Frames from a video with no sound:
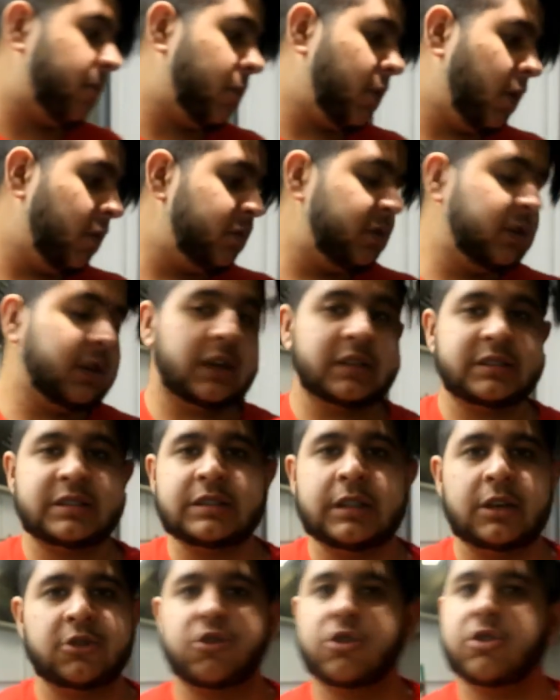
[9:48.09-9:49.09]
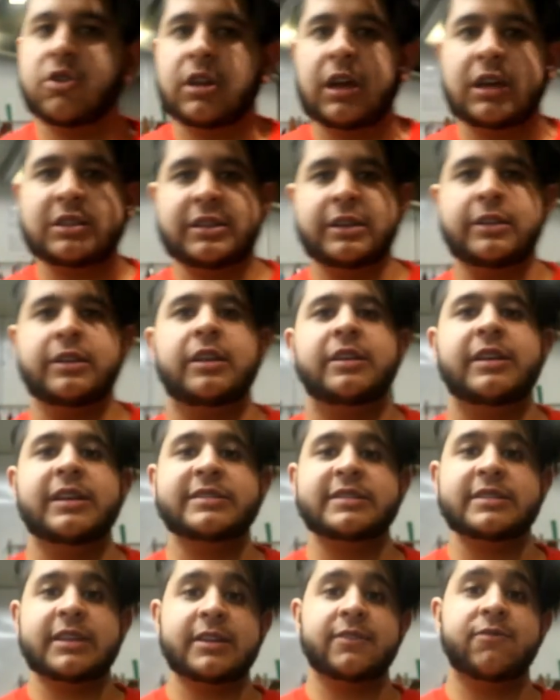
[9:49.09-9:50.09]
Obviously, you guys seen that show you last time, the
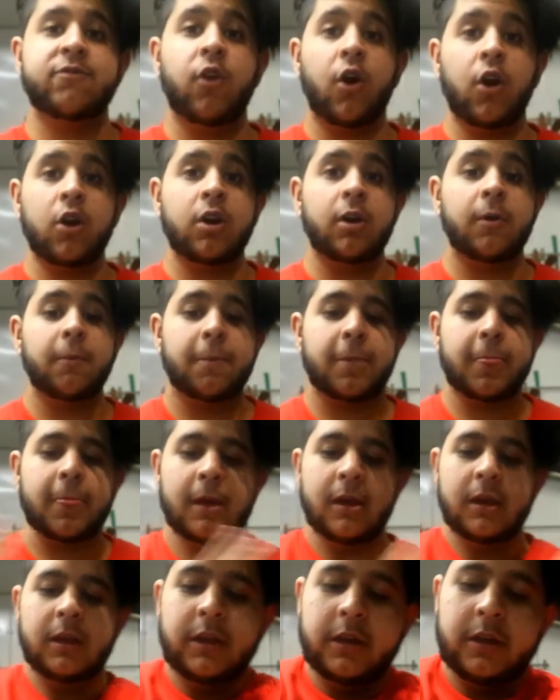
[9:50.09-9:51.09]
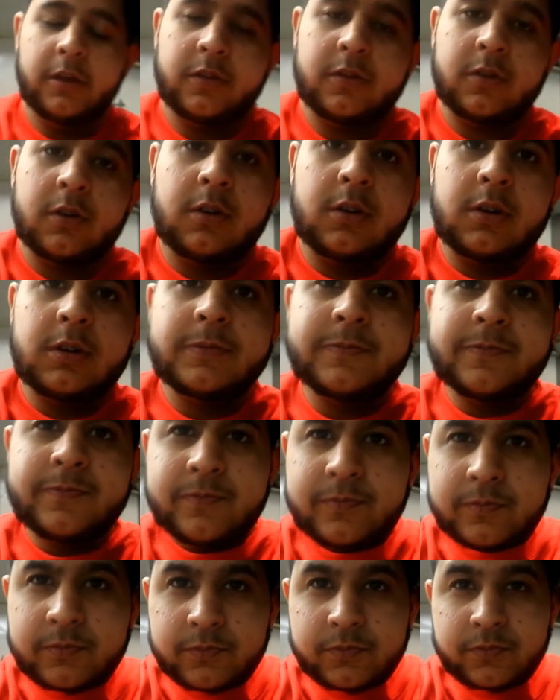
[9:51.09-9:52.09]
yesterday's vlog so
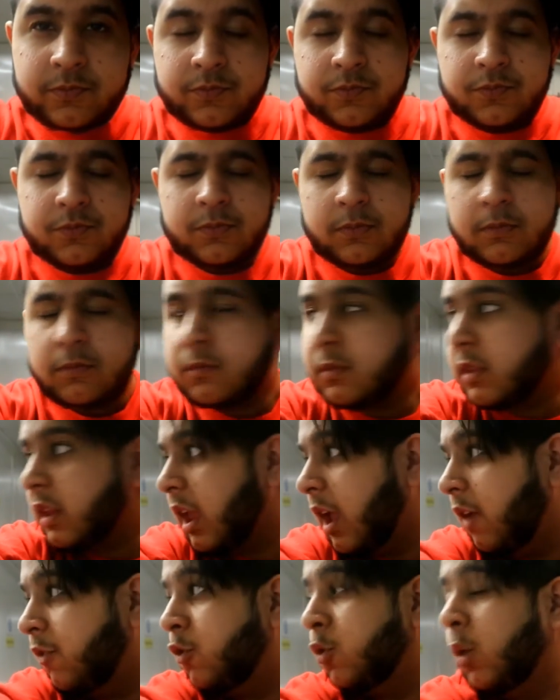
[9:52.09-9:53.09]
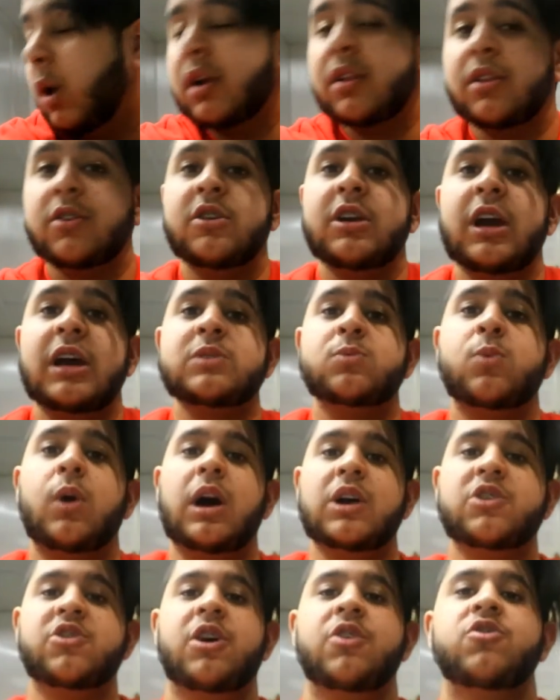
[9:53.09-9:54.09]
if you want you guys
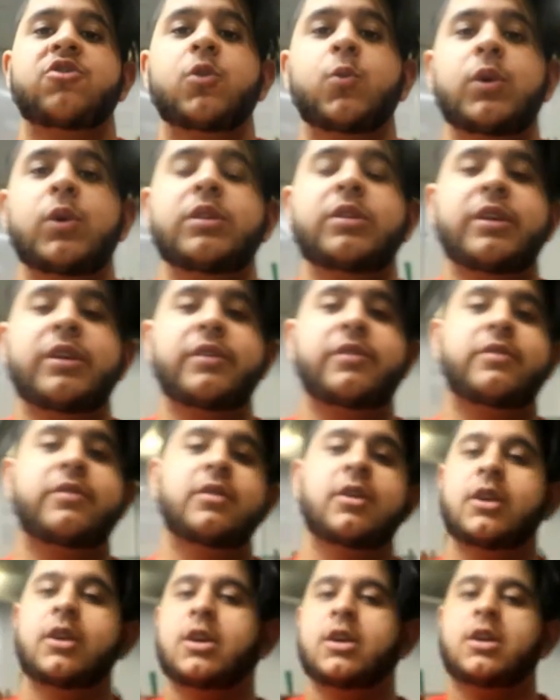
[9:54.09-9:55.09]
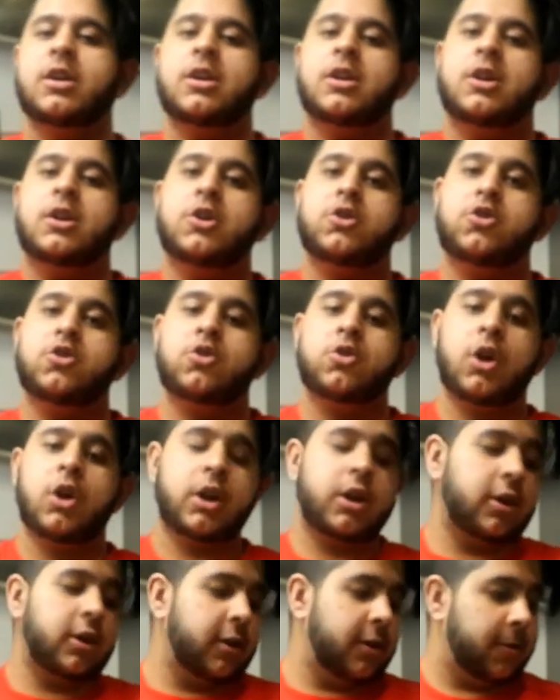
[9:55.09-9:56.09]
want a chance to win this you
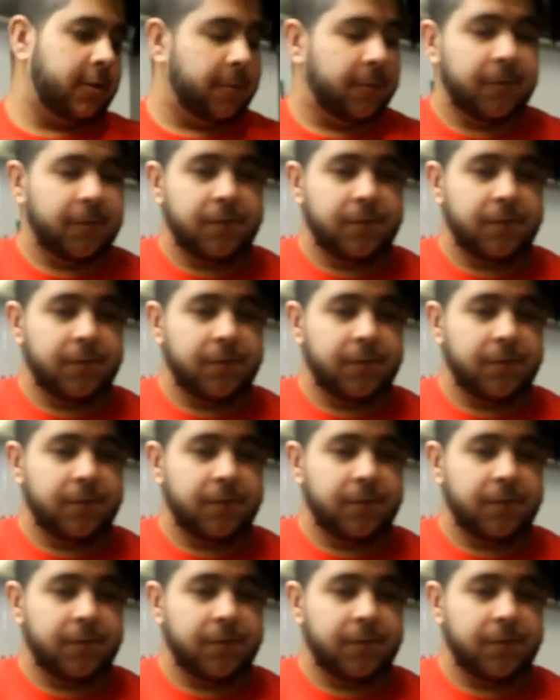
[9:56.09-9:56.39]
gotta